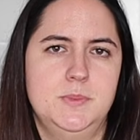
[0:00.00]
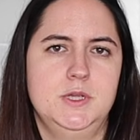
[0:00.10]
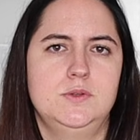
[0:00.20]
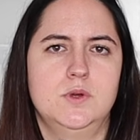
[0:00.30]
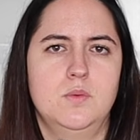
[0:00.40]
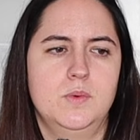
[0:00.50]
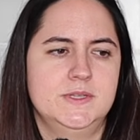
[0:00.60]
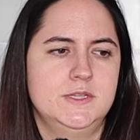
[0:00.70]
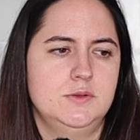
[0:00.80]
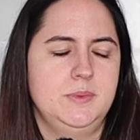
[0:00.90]
but you don't
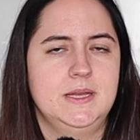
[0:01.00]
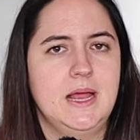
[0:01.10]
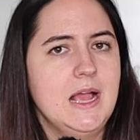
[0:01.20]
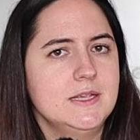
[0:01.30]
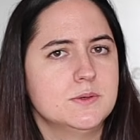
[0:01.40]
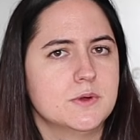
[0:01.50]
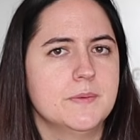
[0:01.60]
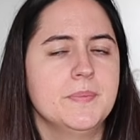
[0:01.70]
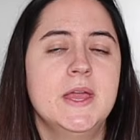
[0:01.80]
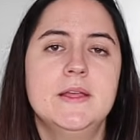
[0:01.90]
want it to be an eyesore,